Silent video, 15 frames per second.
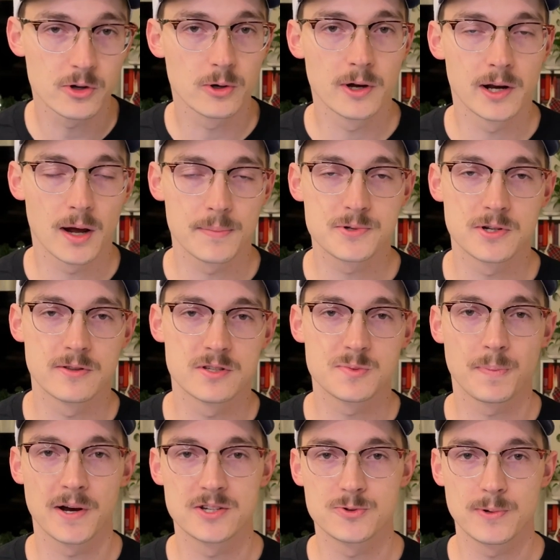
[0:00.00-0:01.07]
great option in this
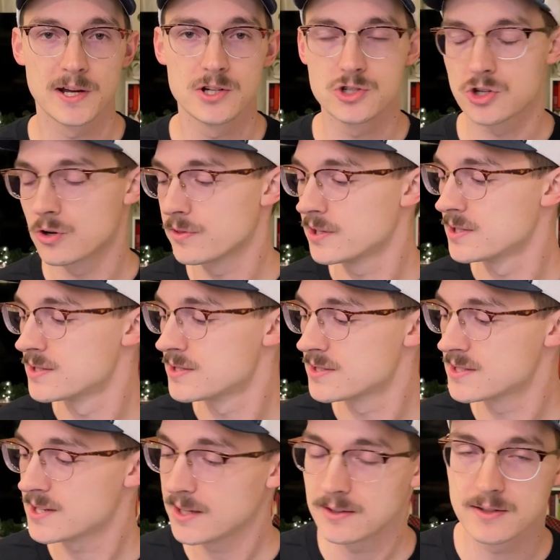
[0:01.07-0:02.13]
price range are these
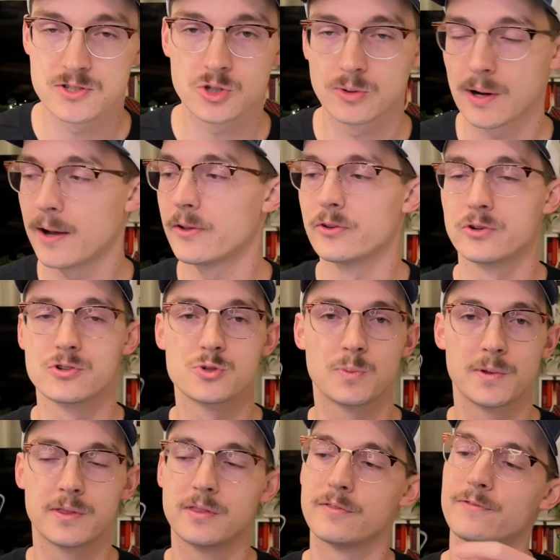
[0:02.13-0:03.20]
stainless growlers
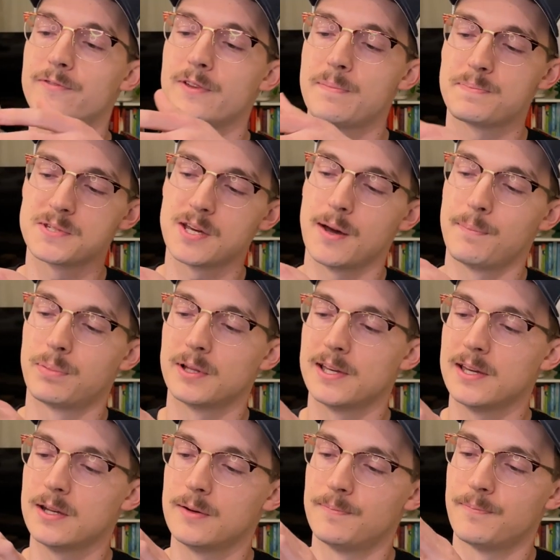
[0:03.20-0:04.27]
with the flip top
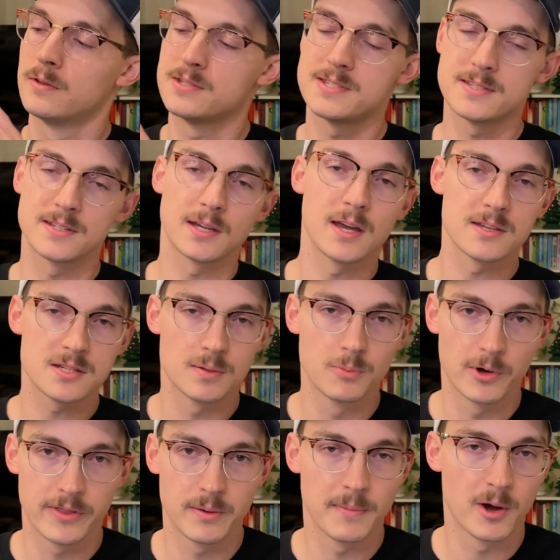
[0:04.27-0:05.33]
lid. This is a custom
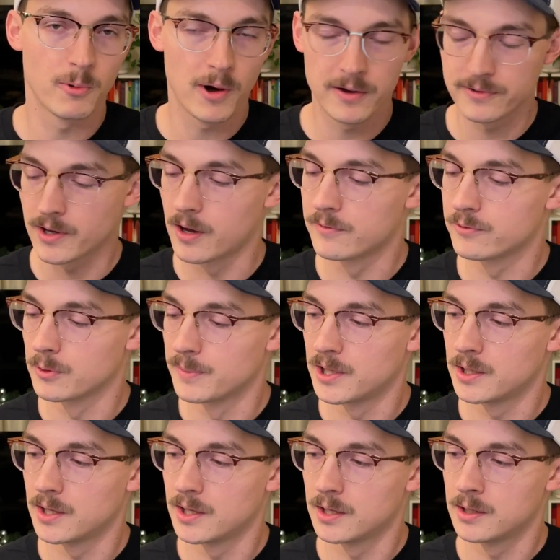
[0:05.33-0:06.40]
one that my wife got for
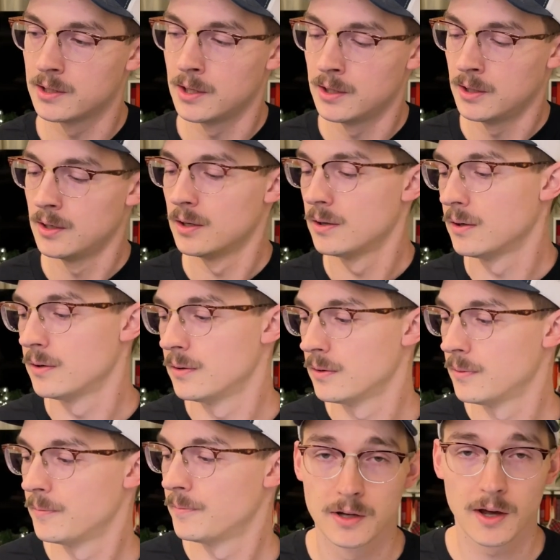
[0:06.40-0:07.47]
me, and
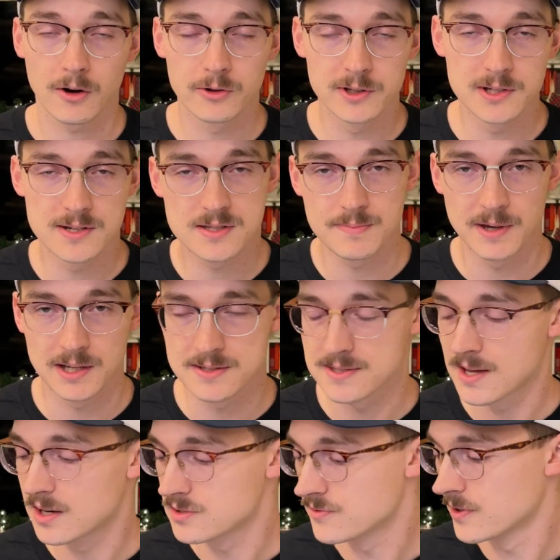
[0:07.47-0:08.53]
not only does it make a
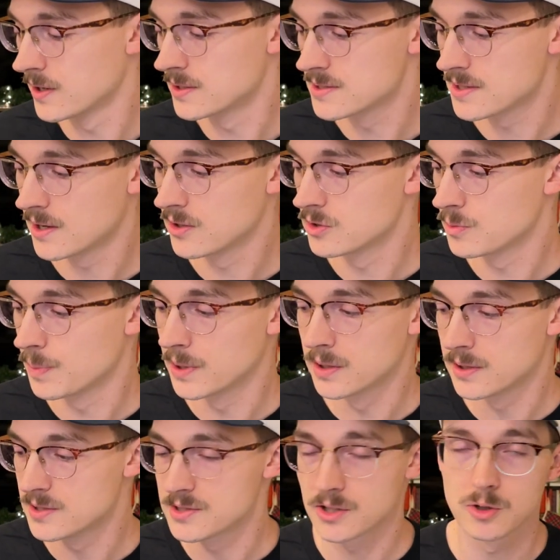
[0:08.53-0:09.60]
satisfying sound, but
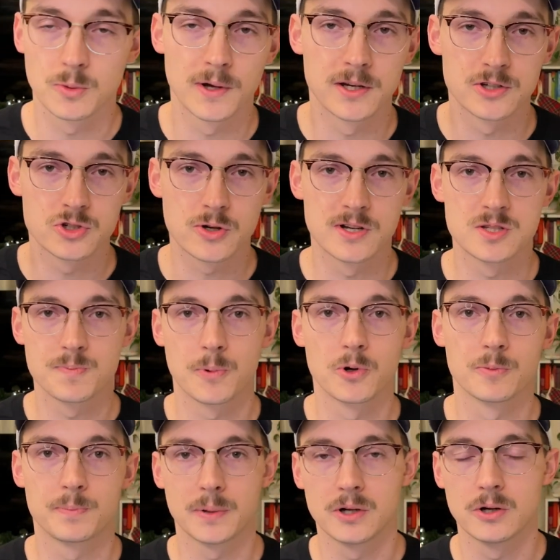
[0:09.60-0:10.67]
it's a good way to
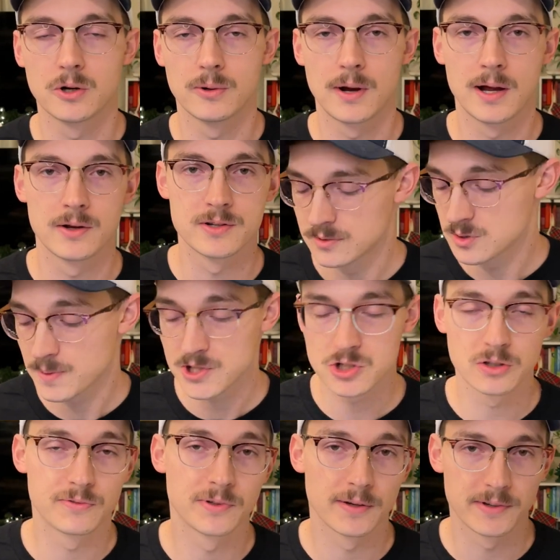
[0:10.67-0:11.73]
transport beer around,
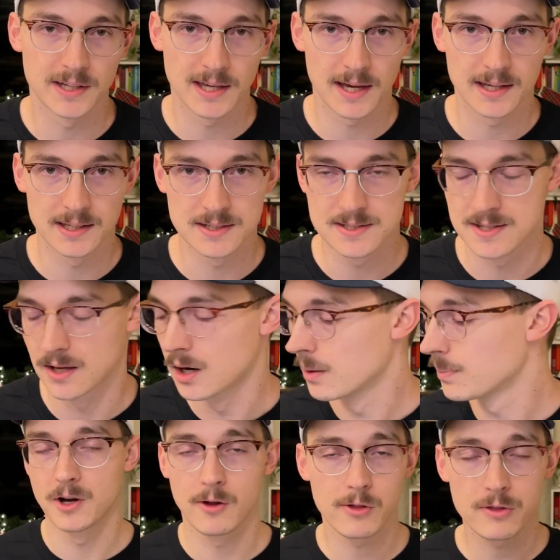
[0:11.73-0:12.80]
especially if you have a kegging
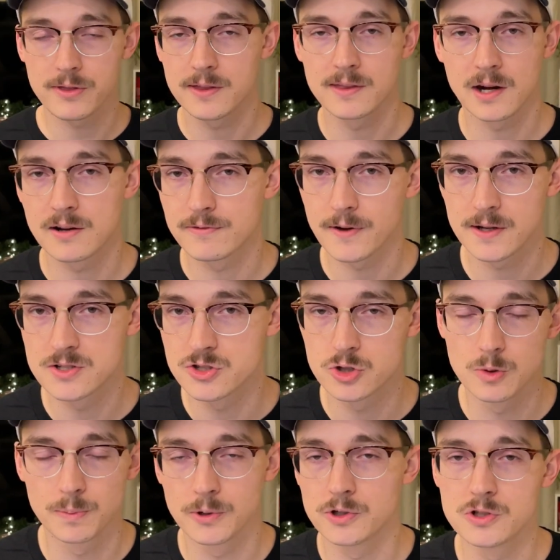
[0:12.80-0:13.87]
setup. Another thing that I find
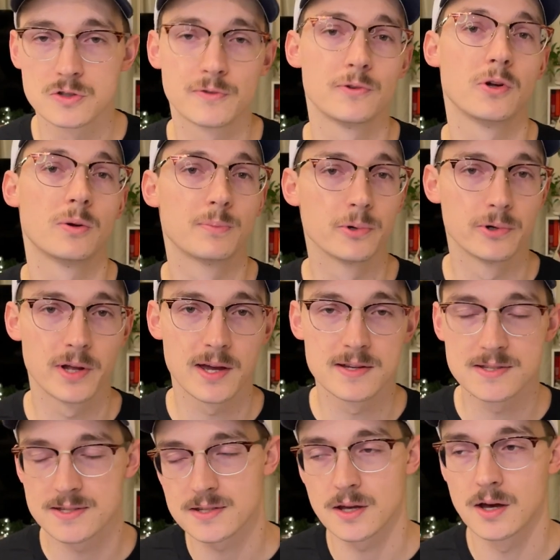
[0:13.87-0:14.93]
super useful on brew
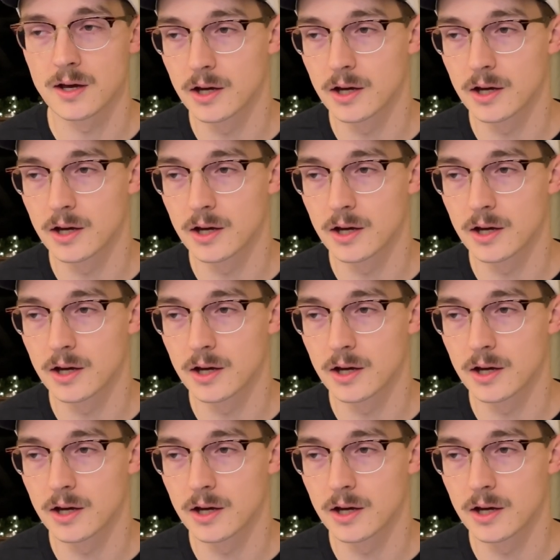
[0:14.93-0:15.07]
days, a